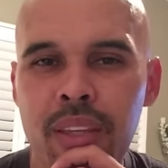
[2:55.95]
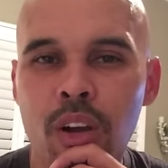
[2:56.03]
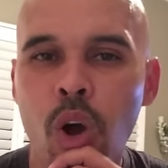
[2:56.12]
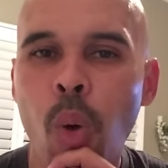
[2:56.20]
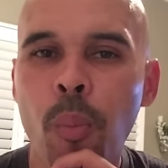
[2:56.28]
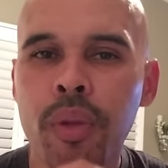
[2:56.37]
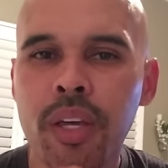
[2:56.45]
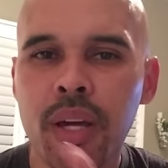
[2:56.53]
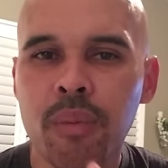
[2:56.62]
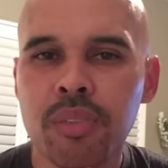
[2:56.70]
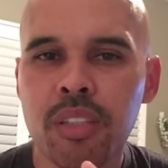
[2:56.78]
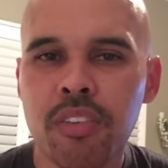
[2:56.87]
they're opening
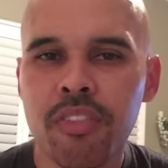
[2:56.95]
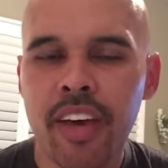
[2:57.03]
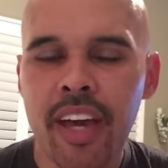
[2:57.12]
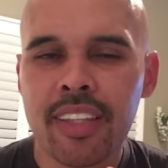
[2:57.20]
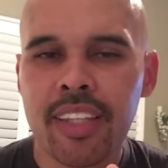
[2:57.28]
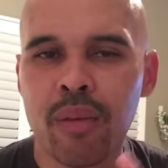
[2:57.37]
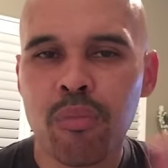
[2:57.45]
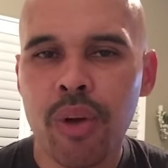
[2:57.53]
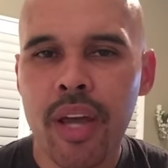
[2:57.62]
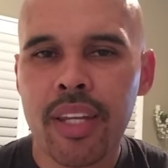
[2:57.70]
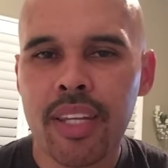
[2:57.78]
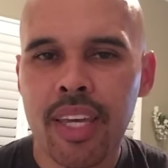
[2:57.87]
up to the fact that
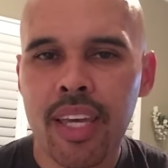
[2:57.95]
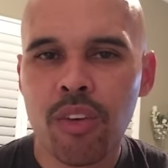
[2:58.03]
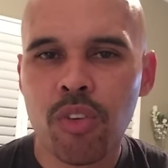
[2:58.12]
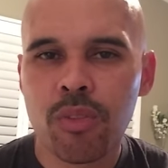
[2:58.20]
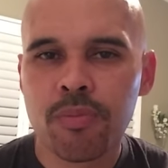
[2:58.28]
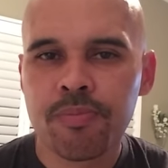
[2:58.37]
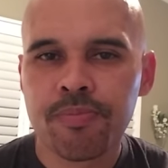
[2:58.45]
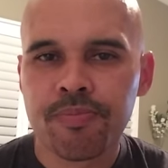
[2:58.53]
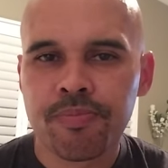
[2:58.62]
Brandon Ingram